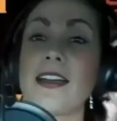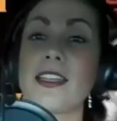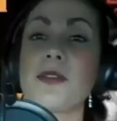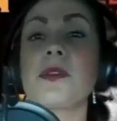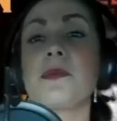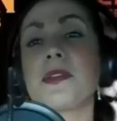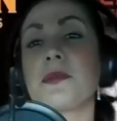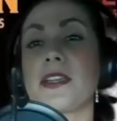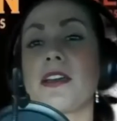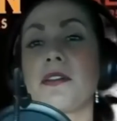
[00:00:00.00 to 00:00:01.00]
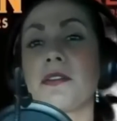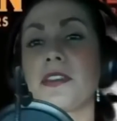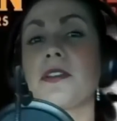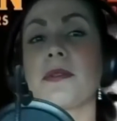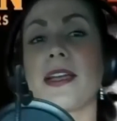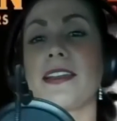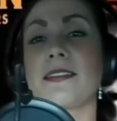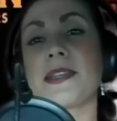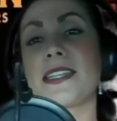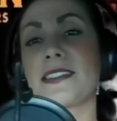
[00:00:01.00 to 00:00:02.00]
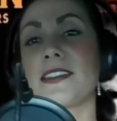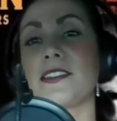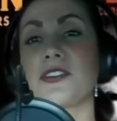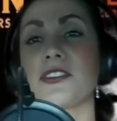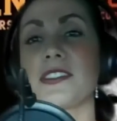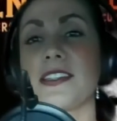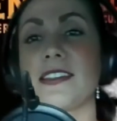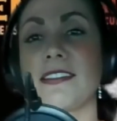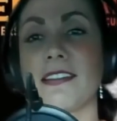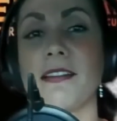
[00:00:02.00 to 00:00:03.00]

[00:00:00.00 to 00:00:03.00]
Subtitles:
would be Guido. You're right, because he is Jersey. Oh